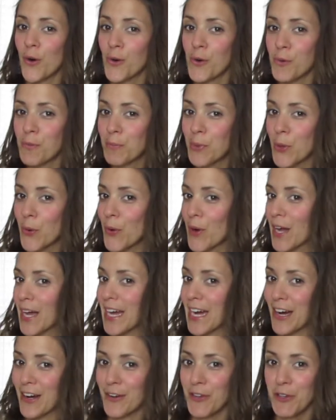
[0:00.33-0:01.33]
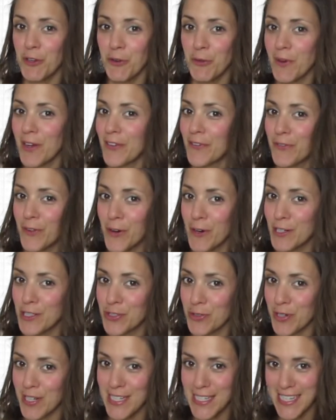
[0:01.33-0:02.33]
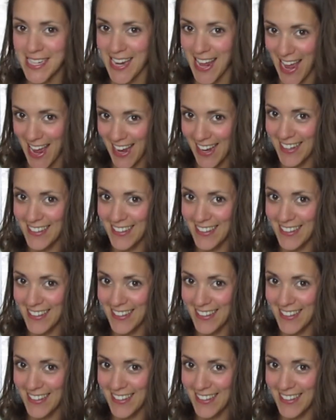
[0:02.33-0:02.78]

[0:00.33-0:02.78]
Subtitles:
Oh boy, are you in for a treat today.